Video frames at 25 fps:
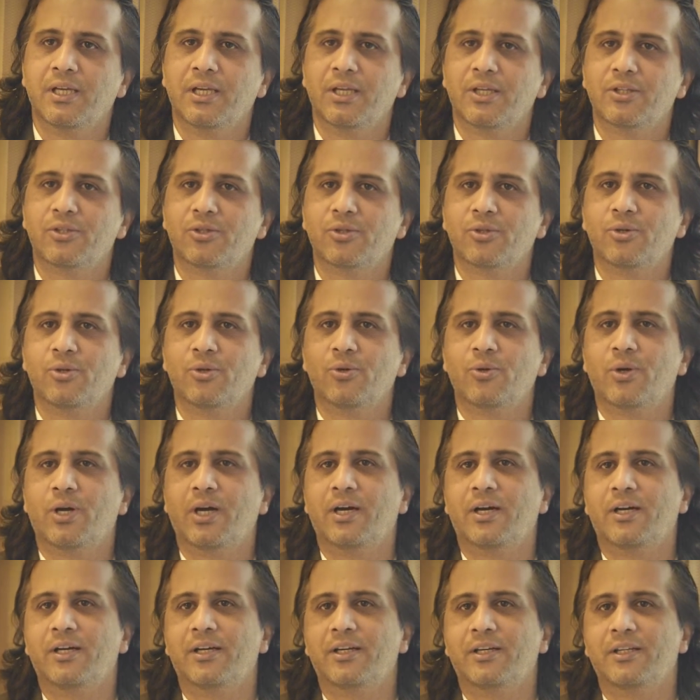
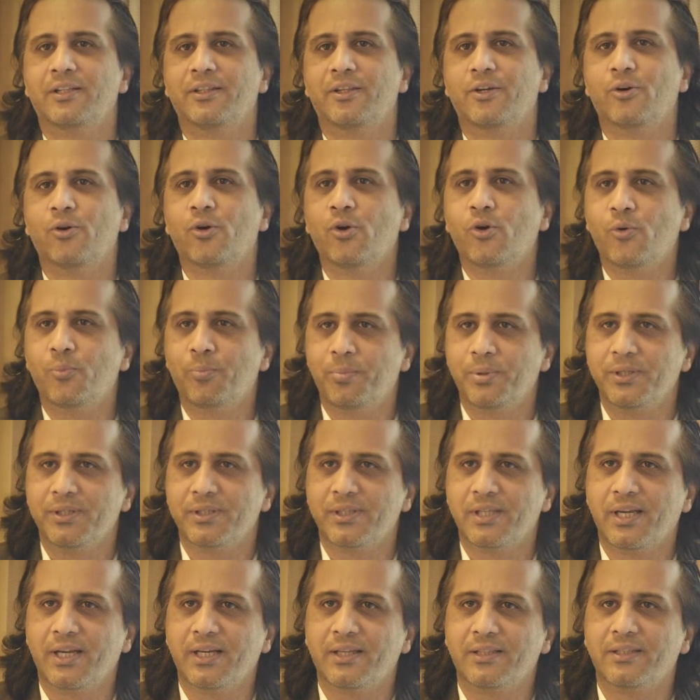So the hope is
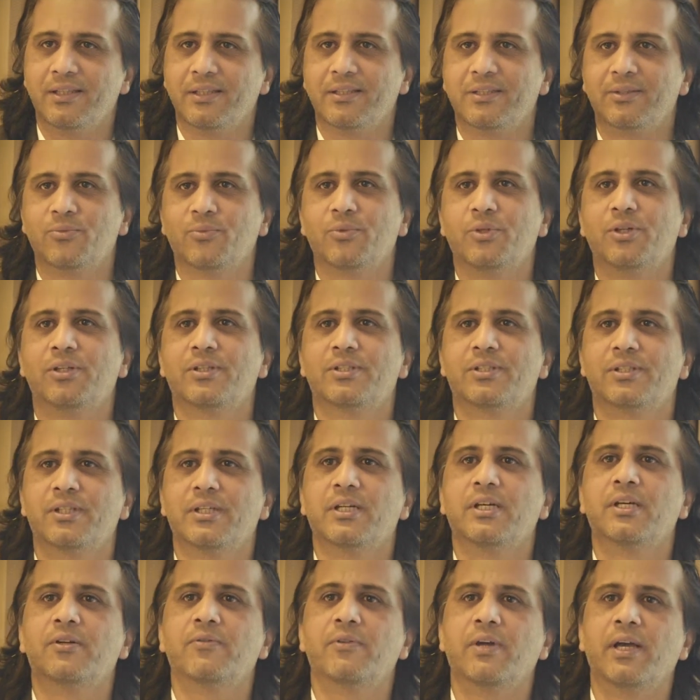that this would
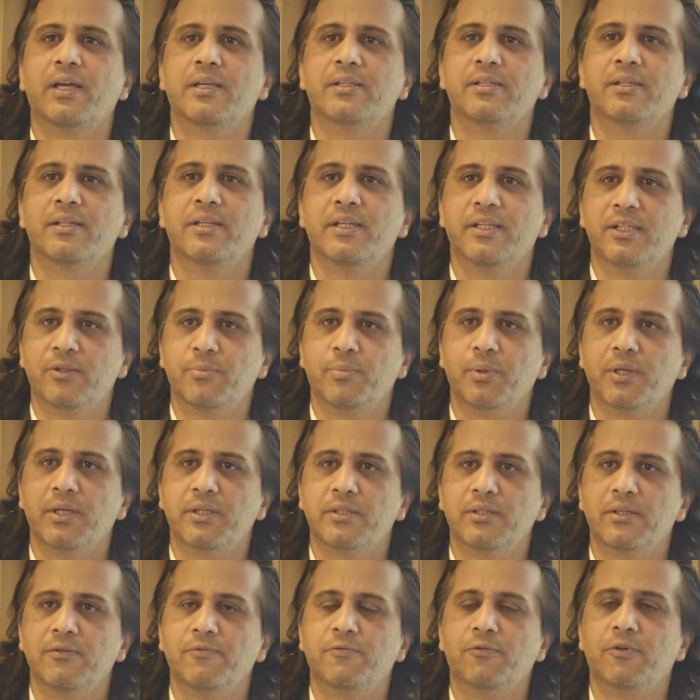serve as an
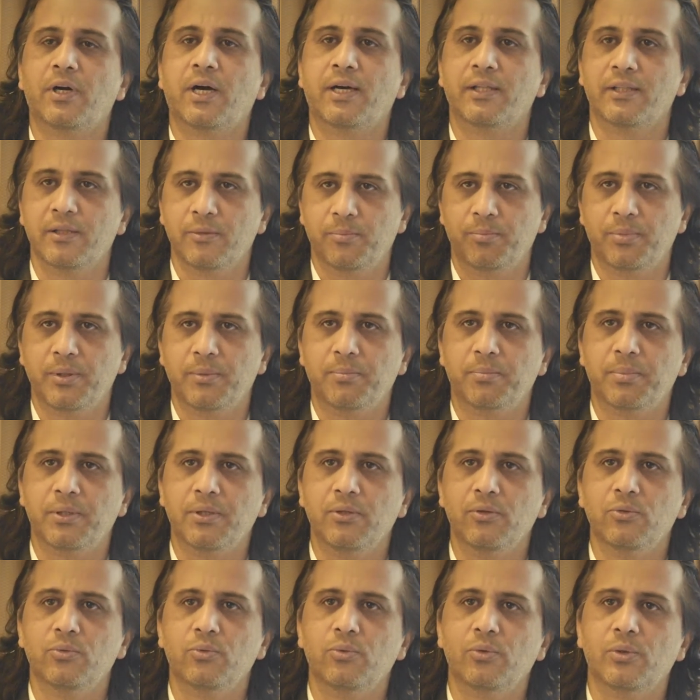inspiration for other
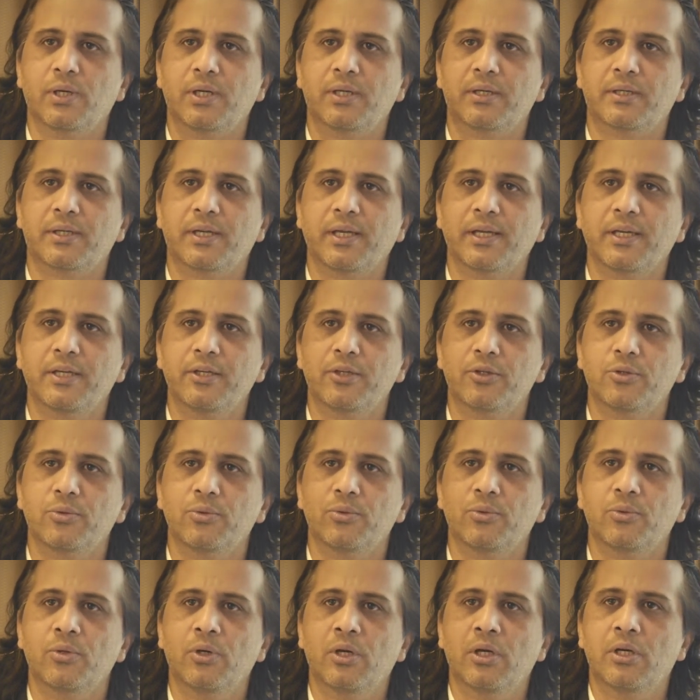people who are trying
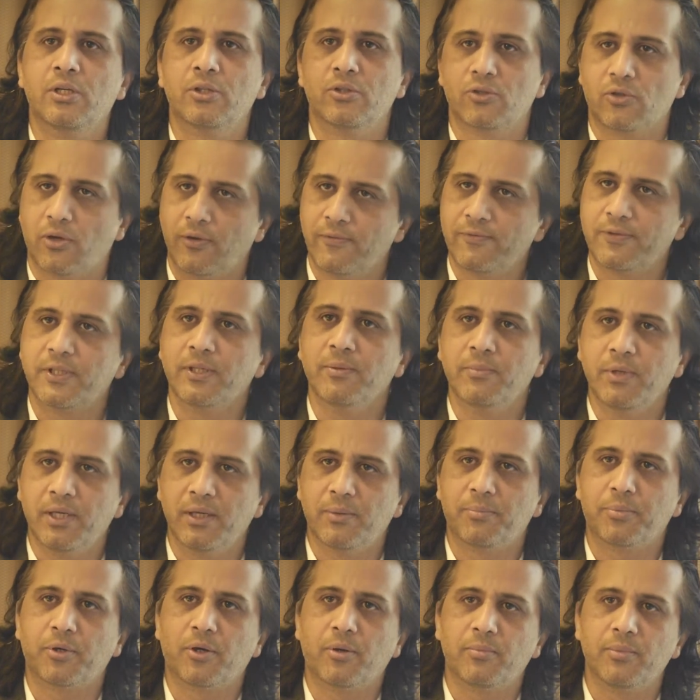to solve
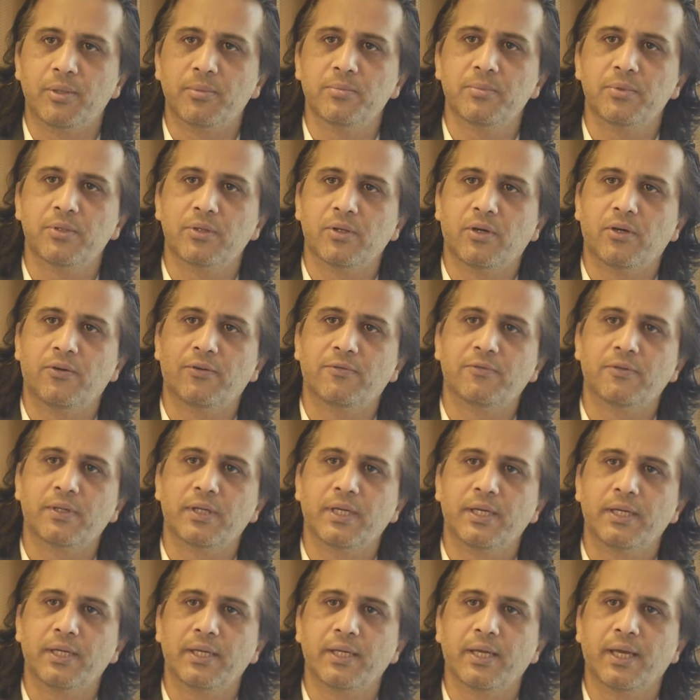similar problems of
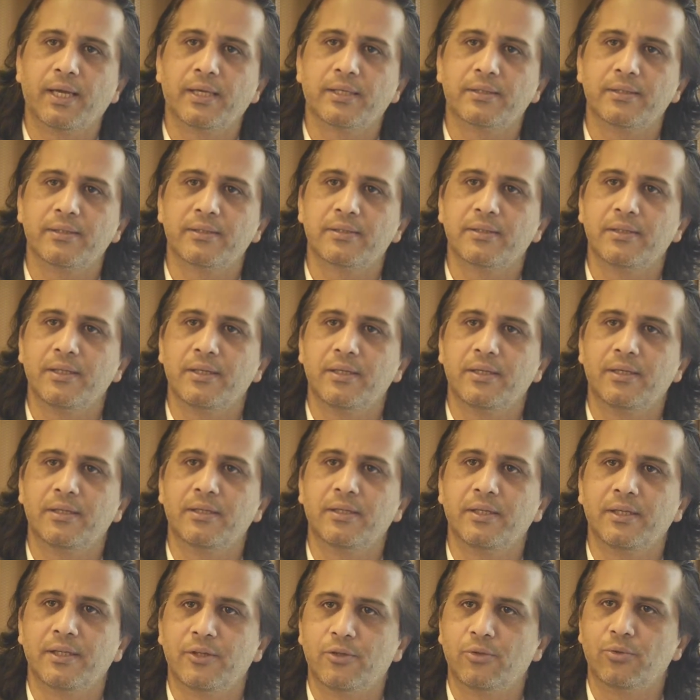creating access in
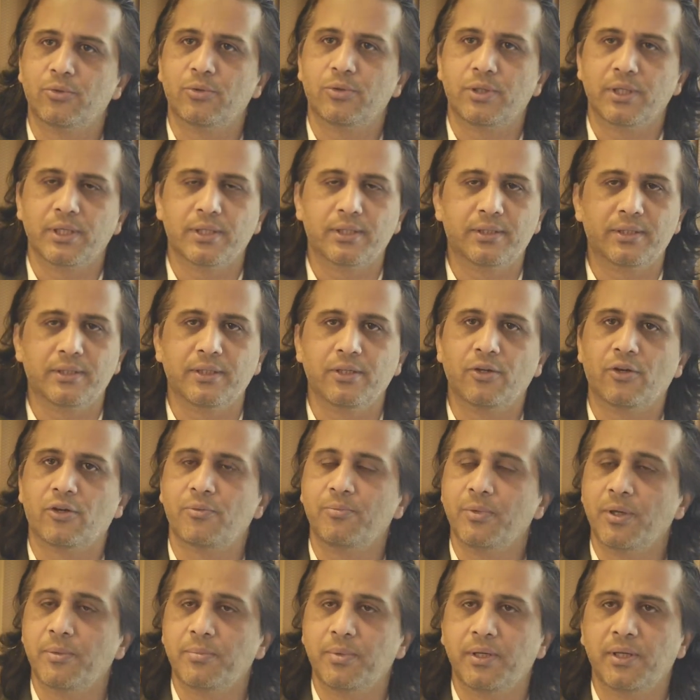tier 2, tier 3, or
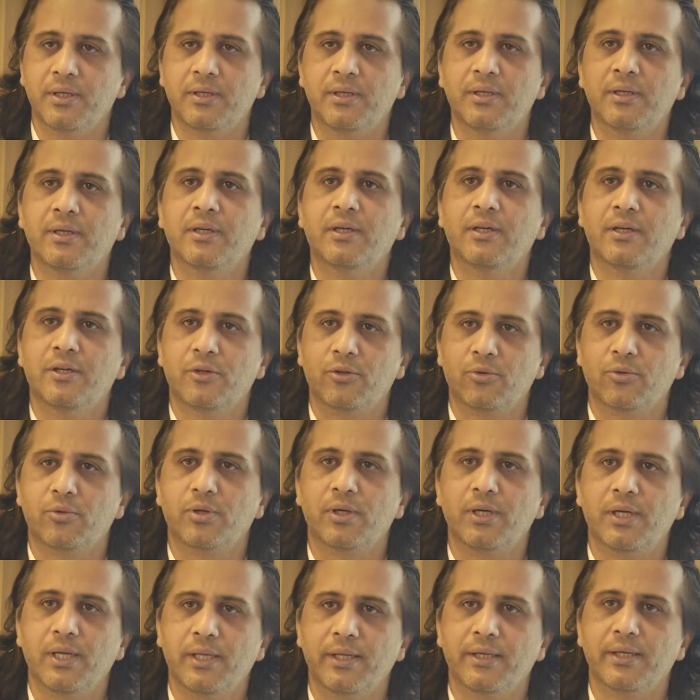maybe in
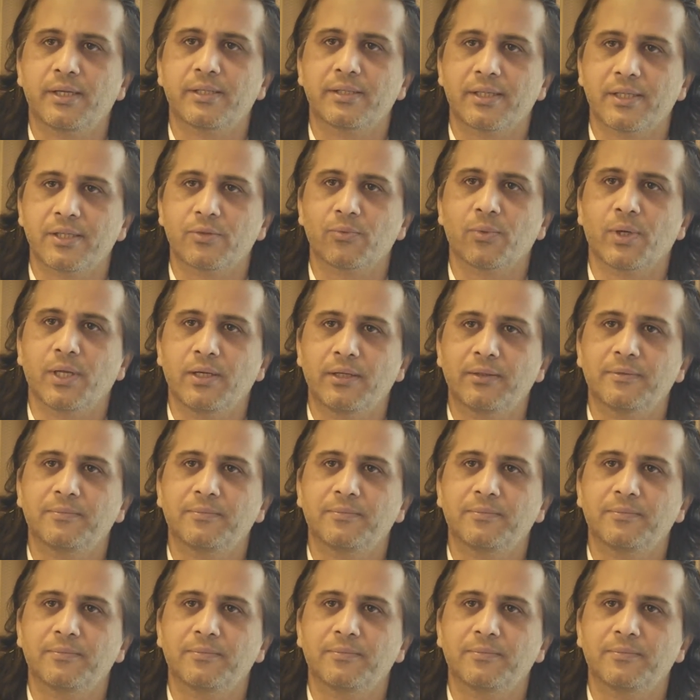rural areas as well.